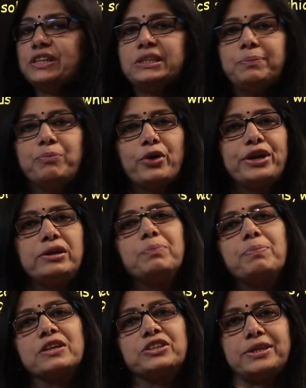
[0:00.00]
freezing point
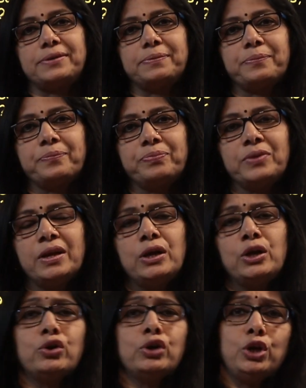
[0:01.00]
depression?
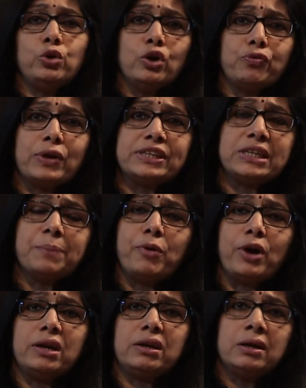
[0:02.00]
You know, freezing
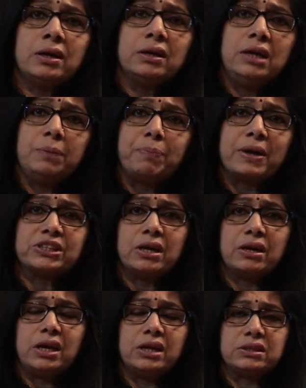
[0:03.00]
point
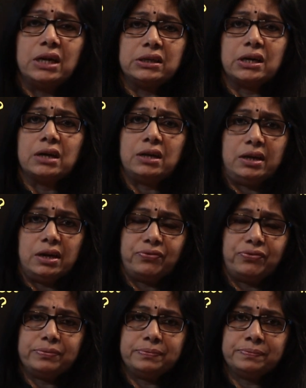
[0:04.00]
depression is delta TF.